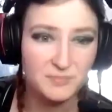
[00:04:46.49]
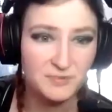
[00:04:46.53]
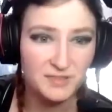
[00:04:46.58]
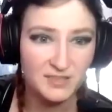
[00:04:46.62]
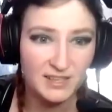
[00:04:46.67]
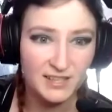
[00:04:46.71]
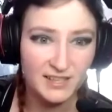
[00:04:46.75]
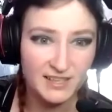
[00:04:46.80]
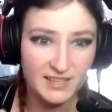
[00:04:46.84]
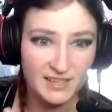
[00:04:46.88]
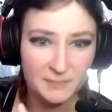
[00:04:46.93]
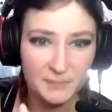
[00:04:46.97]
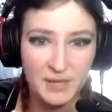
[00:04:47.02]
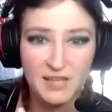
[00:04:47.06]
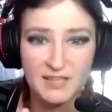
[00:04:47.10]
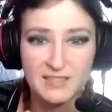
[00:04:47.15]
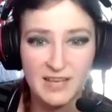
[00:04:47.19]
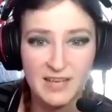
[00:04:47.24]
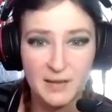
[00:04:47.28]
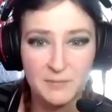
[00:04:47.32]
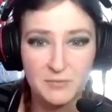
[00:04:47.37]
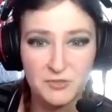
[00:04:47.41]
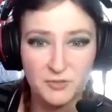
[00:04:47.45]
like a
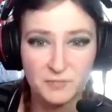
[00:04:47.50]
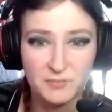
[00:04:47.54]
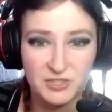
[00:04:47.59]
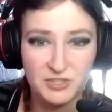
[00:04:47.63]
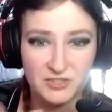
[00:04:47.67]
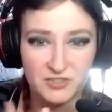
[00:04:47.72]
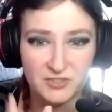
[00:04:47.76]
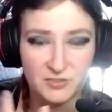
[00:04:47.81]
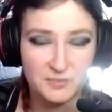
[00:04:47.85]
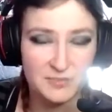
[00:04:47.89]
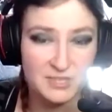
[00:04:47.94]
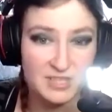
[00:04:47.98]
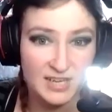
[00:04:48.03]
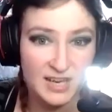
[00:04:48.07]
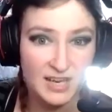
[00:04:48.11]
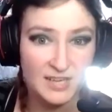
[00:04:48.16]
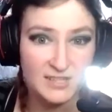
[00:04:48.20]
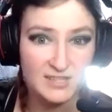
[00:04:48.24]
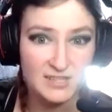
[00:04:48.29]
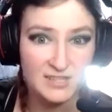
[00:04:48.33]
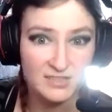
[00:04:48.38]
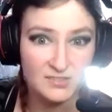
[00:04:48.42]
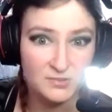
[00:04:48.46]
part-time job to
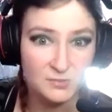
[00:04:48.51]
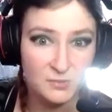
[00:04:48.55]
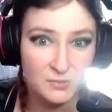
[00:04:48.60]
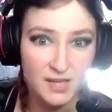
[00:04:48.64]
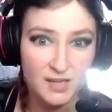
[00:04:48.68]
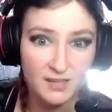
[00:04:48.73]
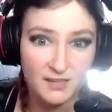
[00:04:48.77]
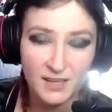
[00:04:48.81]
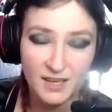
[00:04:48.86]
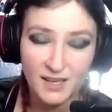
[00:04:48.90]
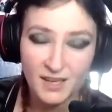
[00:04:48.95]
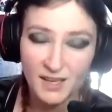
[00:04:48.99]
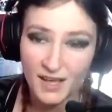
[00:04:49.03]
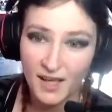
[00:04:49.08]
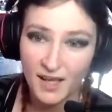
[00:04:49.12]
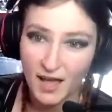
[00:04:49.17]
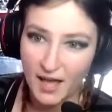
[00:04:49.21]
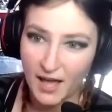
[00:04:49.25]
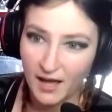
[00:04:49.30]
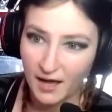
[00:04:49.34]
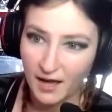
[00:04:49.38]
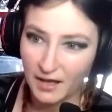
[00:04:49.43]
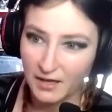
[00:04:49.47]
subsidize it as well.
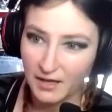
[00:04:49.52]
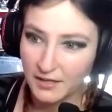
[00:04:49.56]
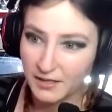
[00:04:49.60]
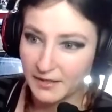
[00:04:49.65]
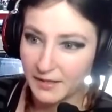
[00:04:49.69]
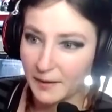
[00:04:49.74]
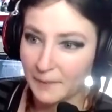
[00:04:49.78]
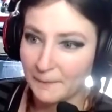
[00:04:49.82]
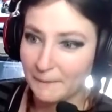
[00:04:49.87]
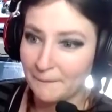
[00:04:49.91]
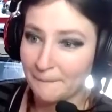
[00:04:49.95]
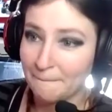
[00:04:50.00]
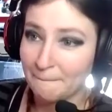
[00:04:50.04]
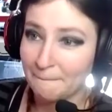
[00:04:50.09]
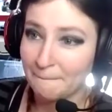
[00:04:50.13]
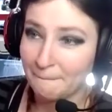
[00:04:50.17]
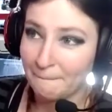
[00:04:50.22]
And